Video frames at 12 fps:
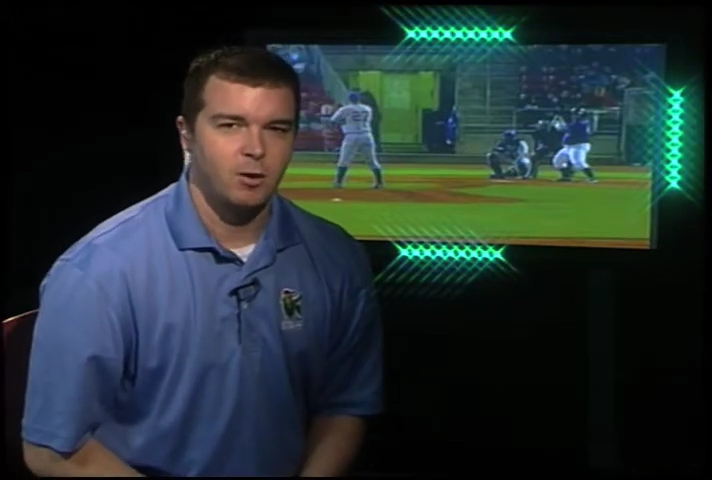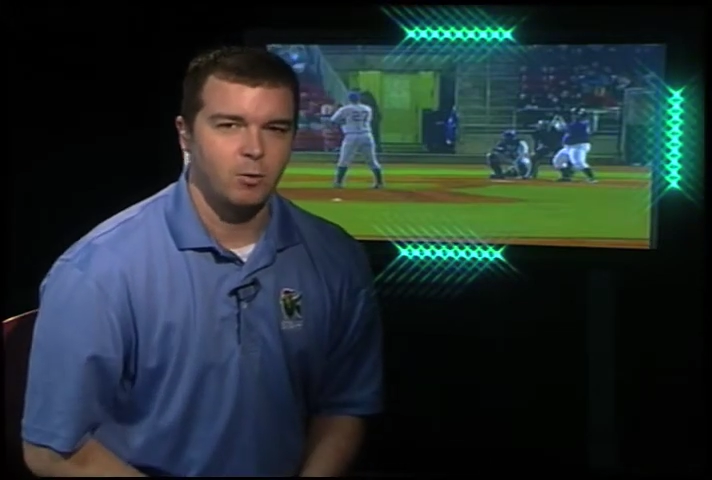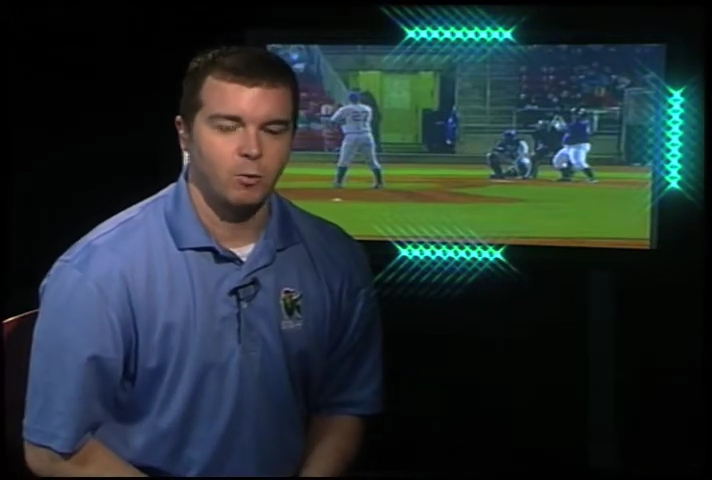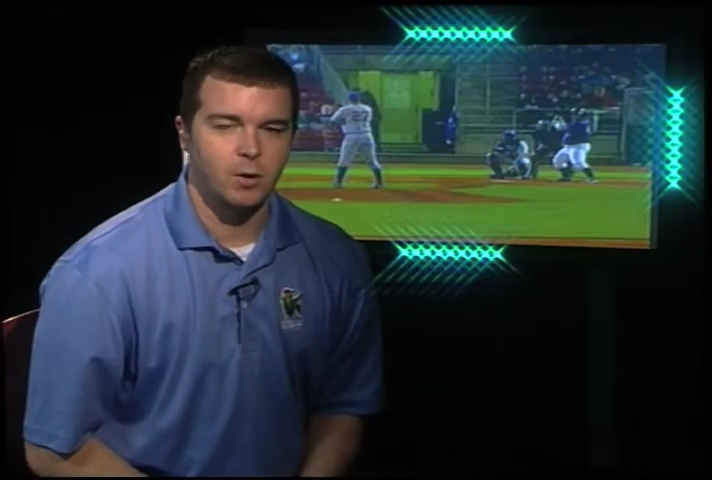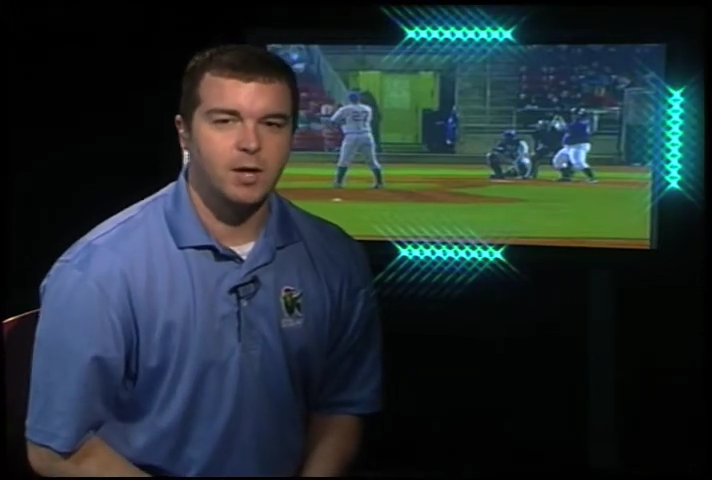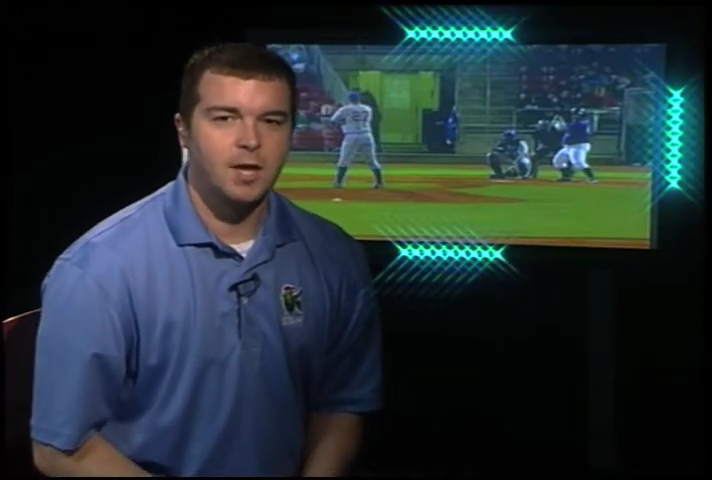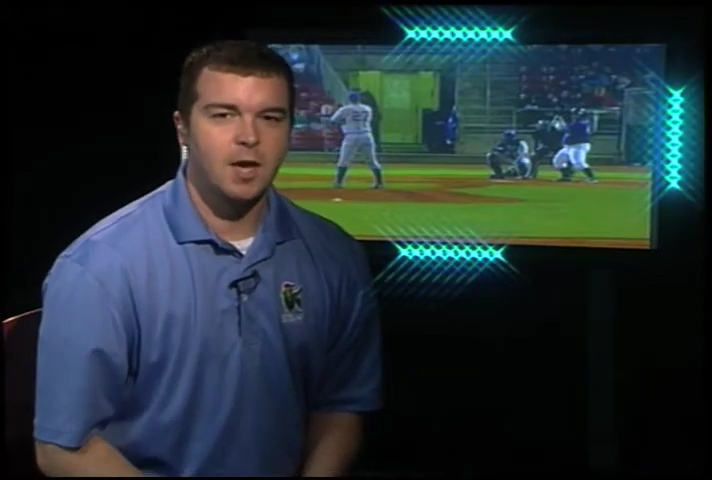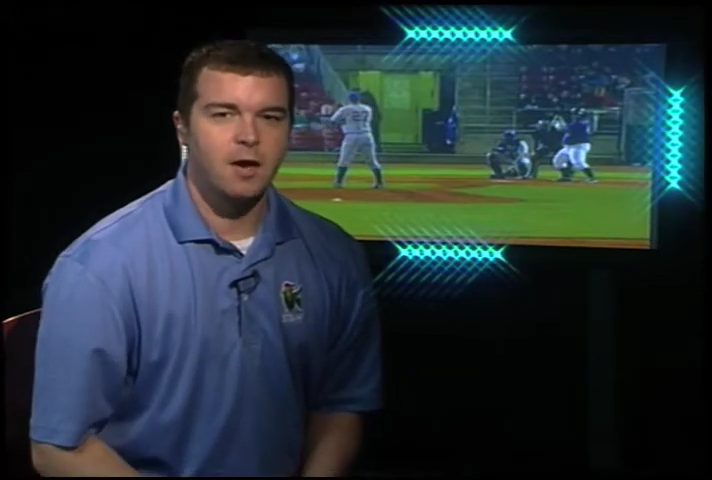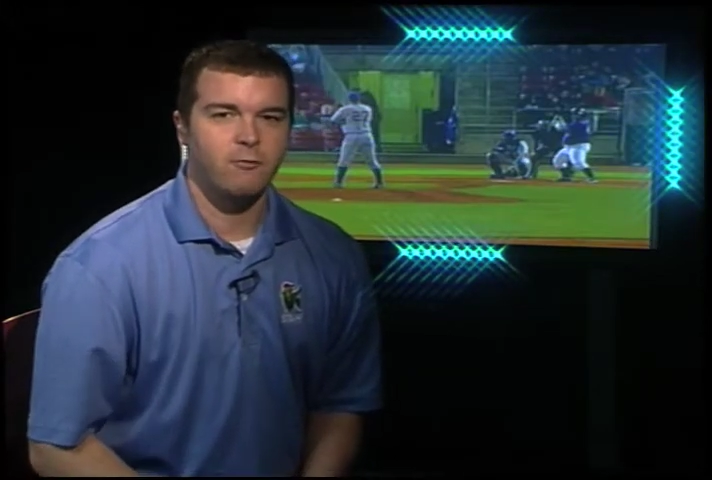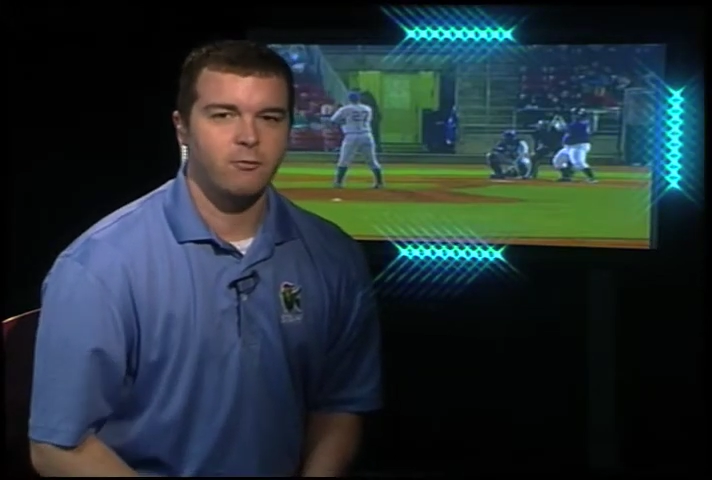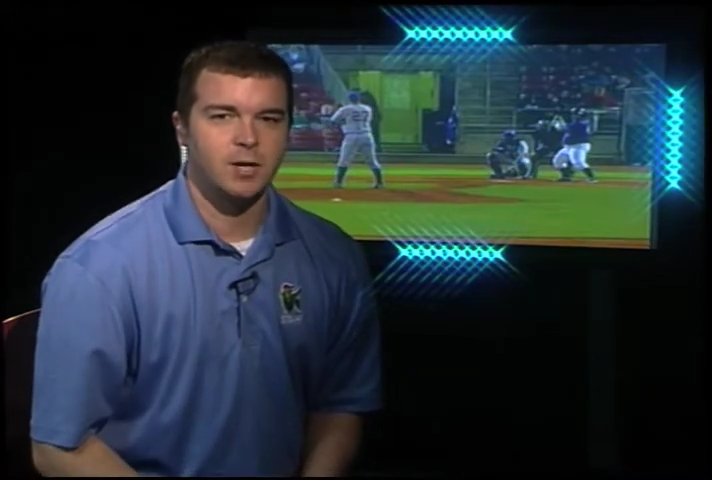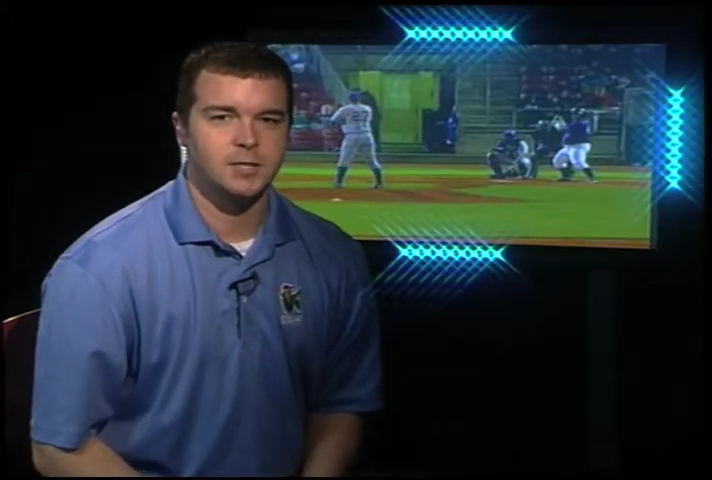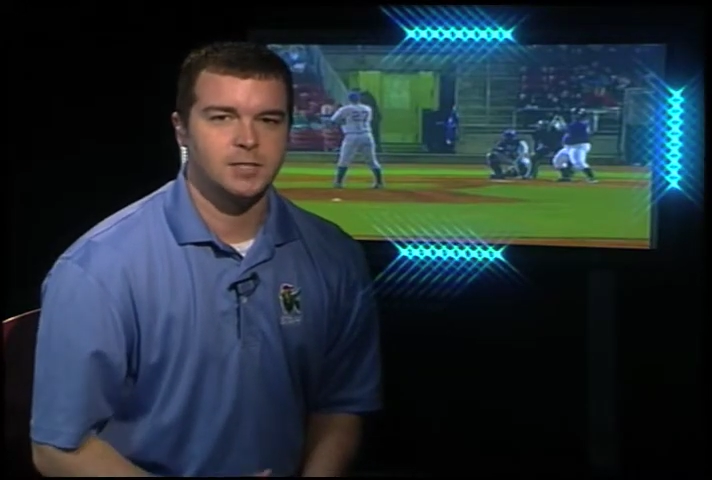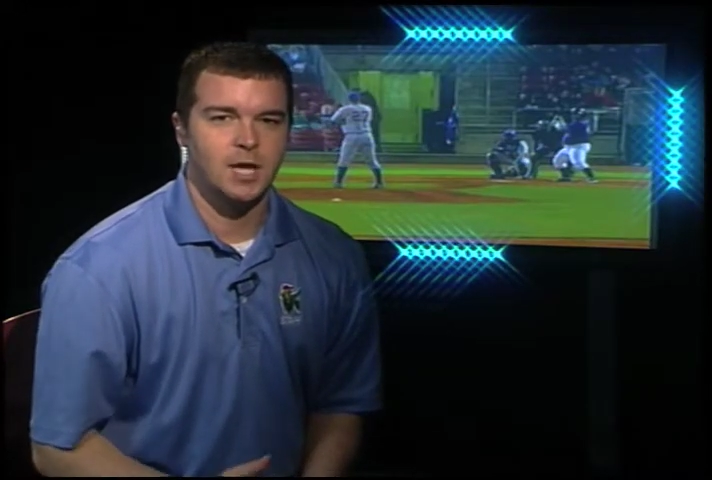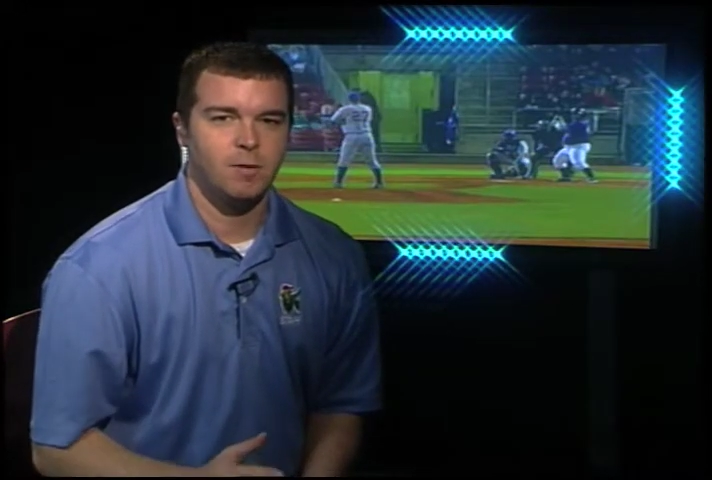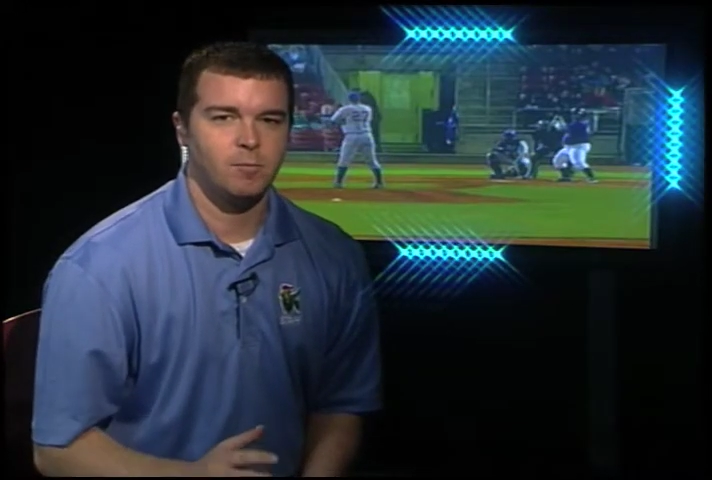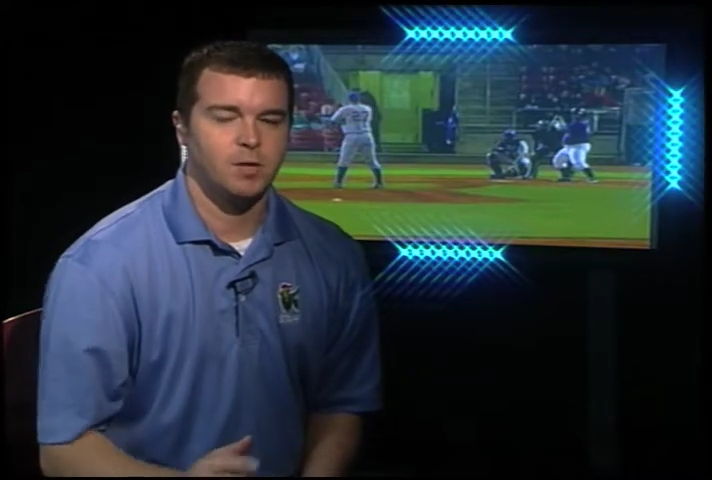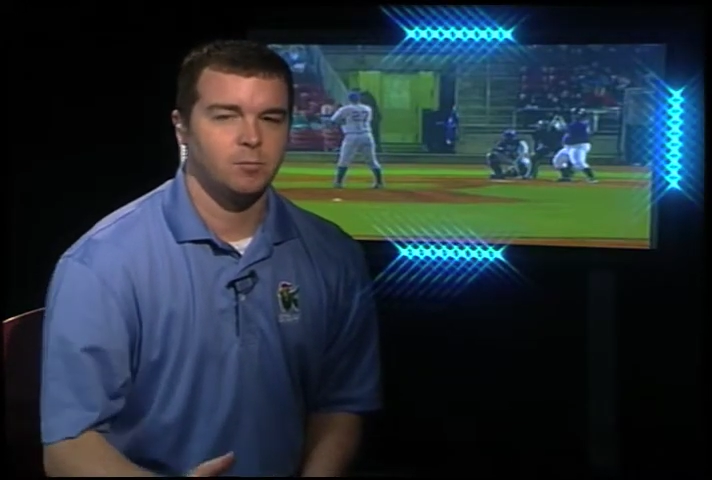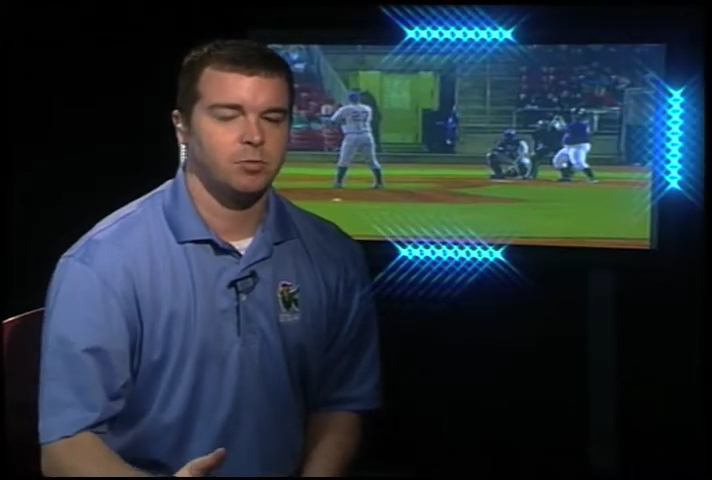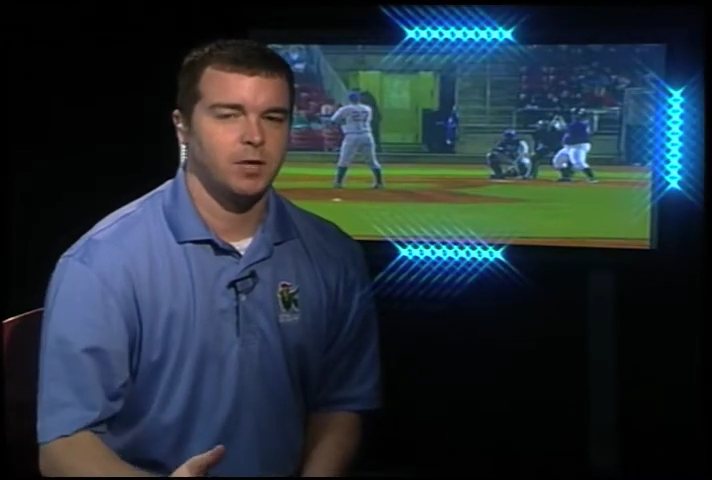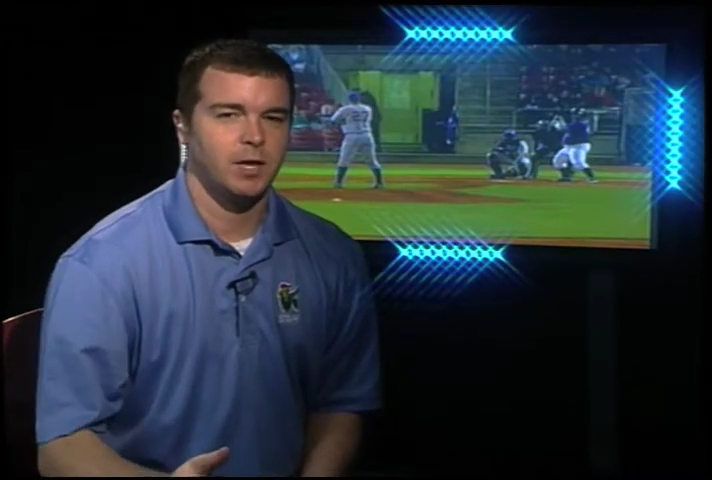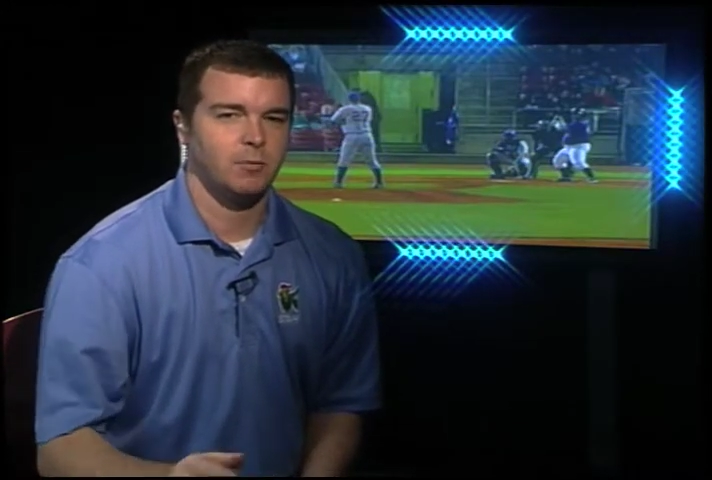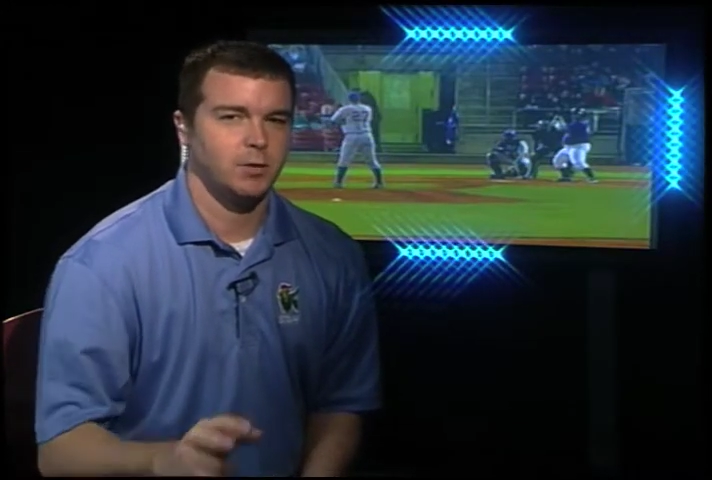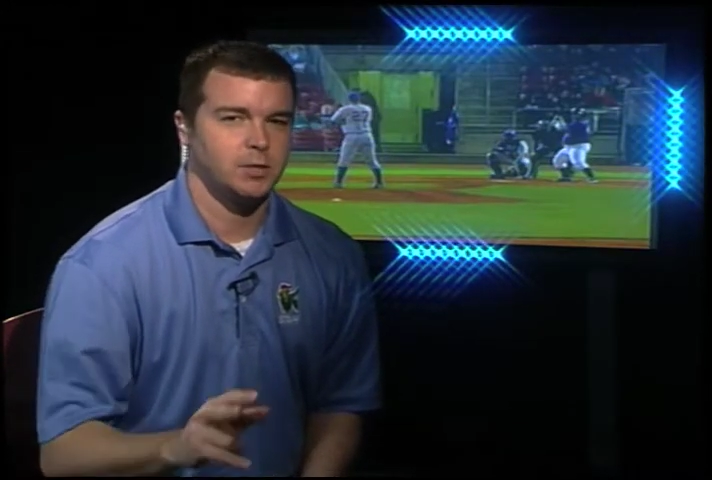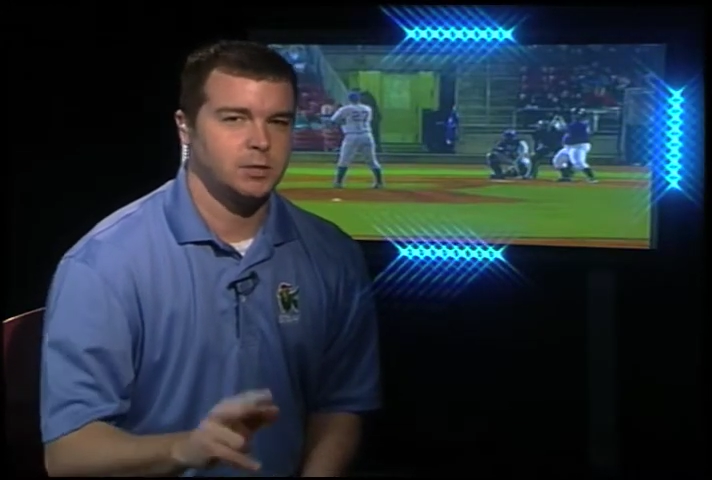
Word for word: Ricky Alvarez came to the plate with